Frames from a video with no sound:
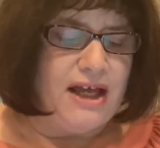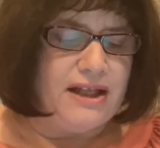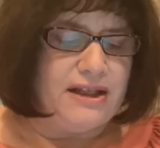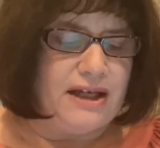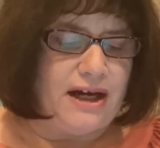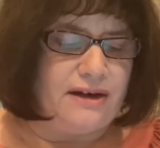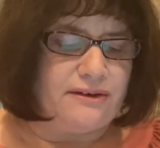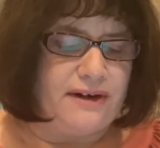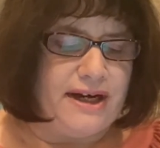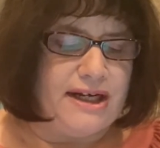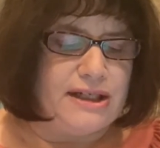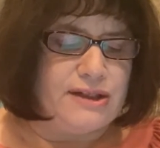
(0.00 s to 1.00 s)
that
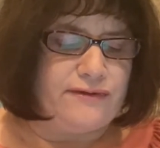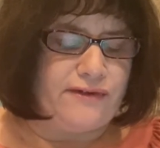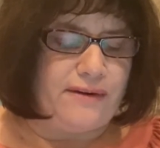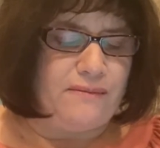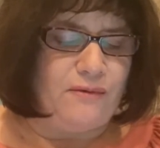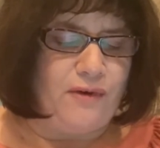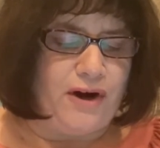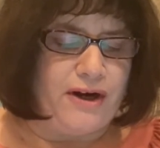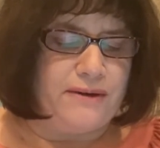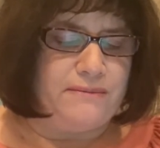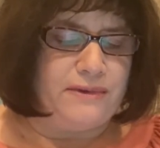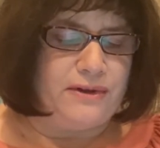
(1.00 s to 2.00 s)
range from
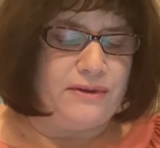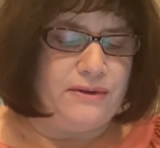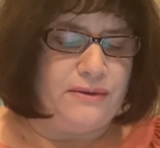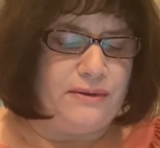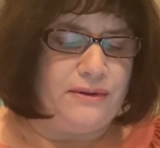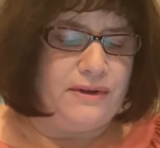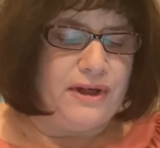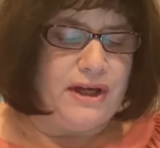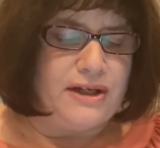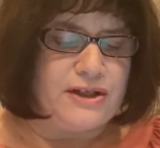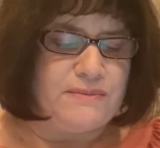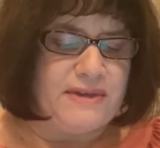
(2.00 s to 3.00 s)
warm nude
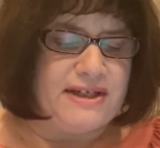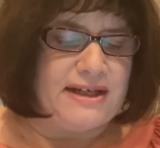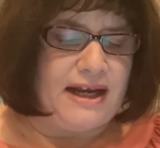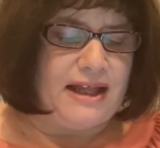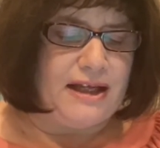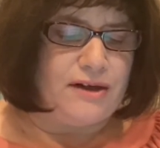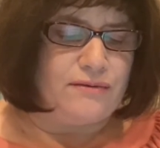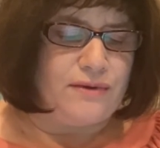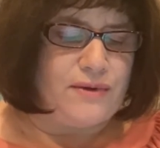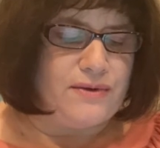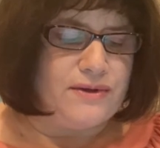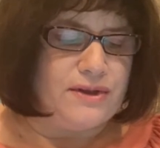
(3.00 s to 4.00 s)
to metallic
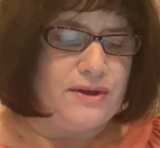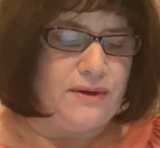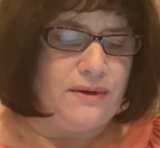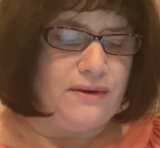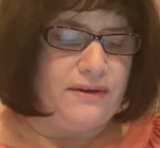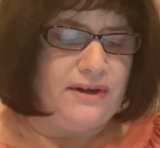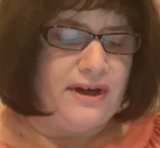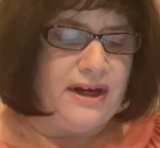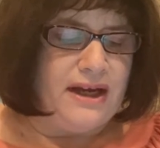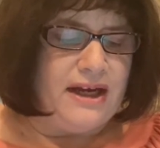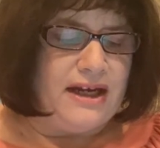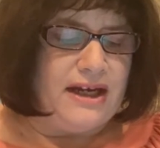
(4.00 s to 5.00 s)
rose gold.
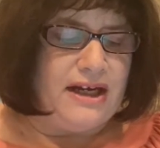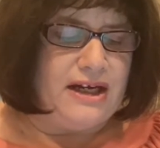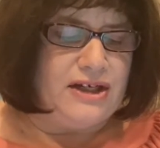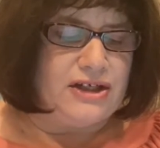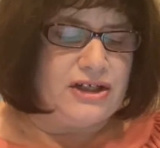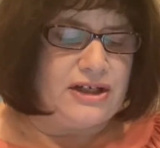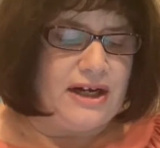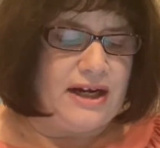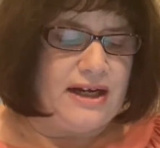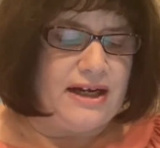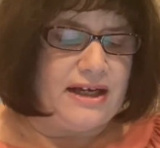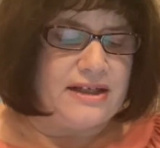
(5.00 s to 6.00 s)
Each
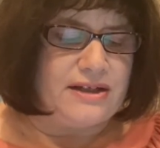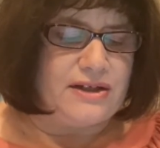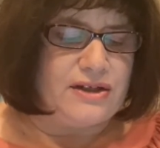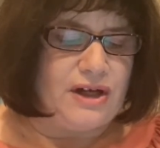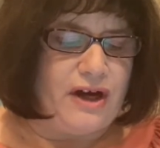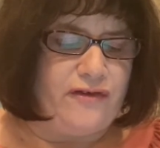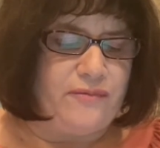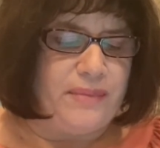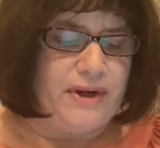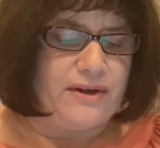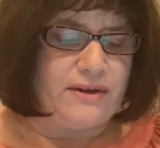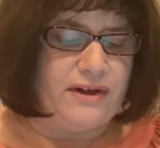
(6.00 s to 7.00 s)
shade has a soft
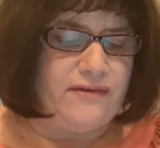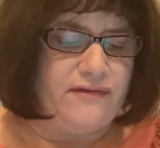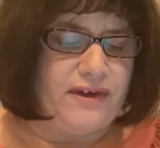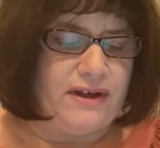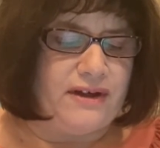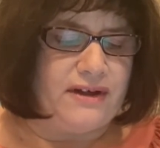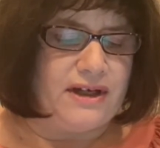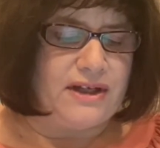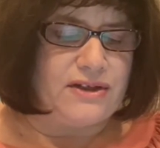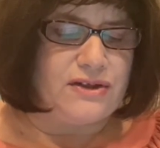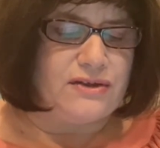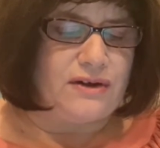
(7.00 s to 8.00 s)
buttery feel
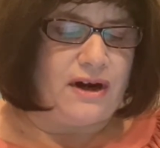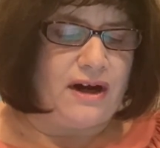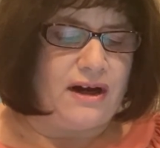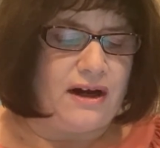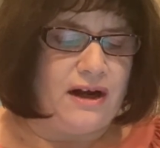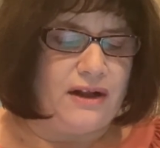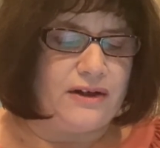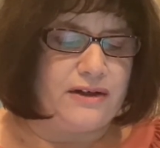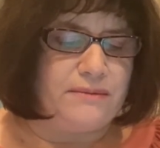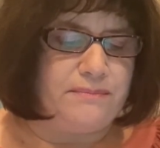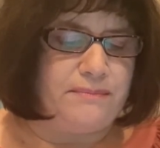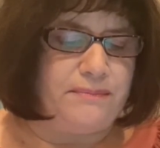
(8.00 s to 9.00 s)
and strong
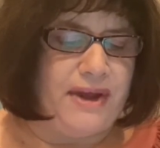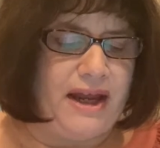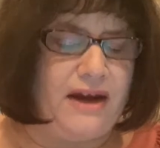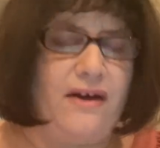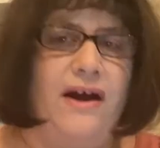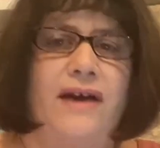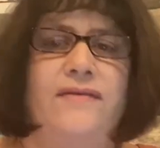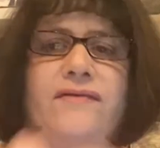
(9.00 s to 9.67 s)
color payoff.